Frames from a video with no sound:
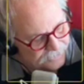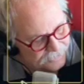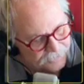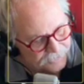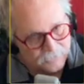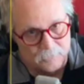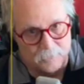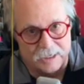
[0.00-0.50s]

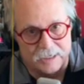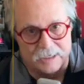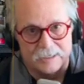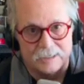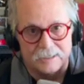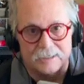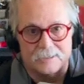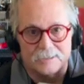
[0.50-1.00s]

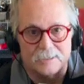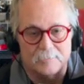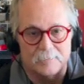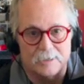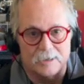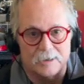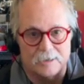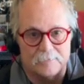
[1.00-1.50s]
Greetings, here
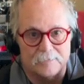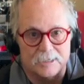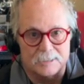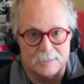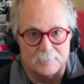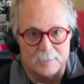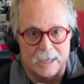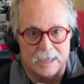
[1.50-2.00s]
we are at
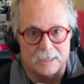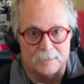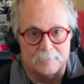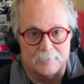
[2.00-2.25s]
Rexomatic